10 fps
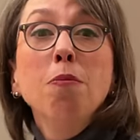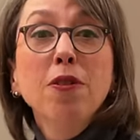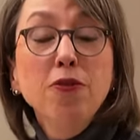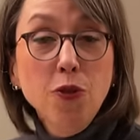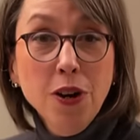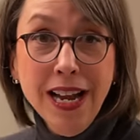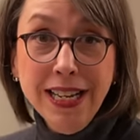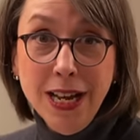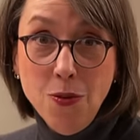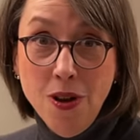Before I
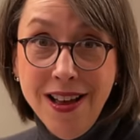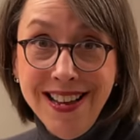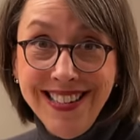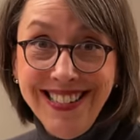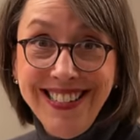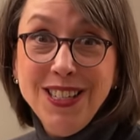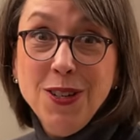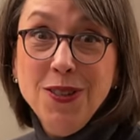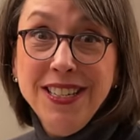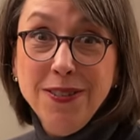go on
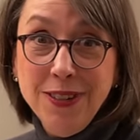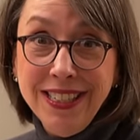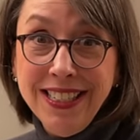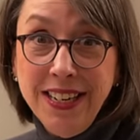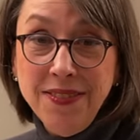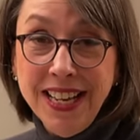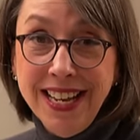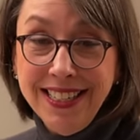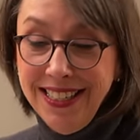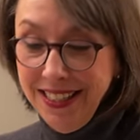to the different sleeve
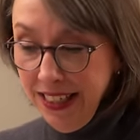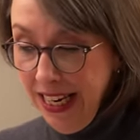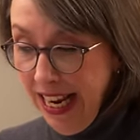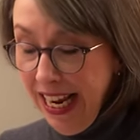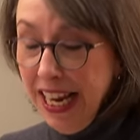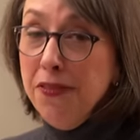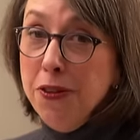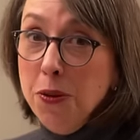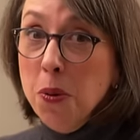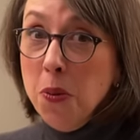sizes, if
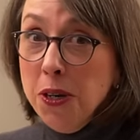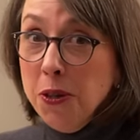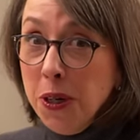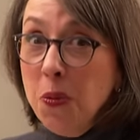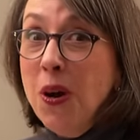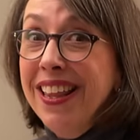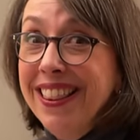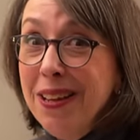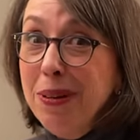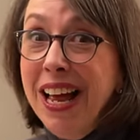you were wondering what
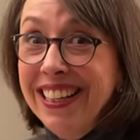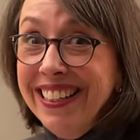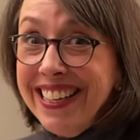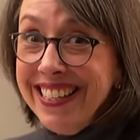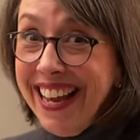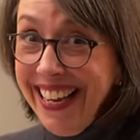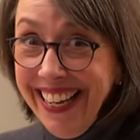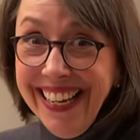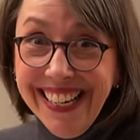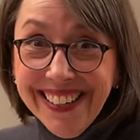the block looks like,
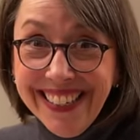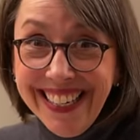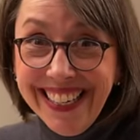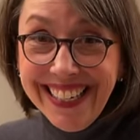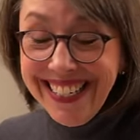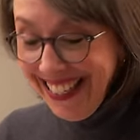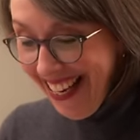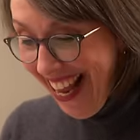here it is.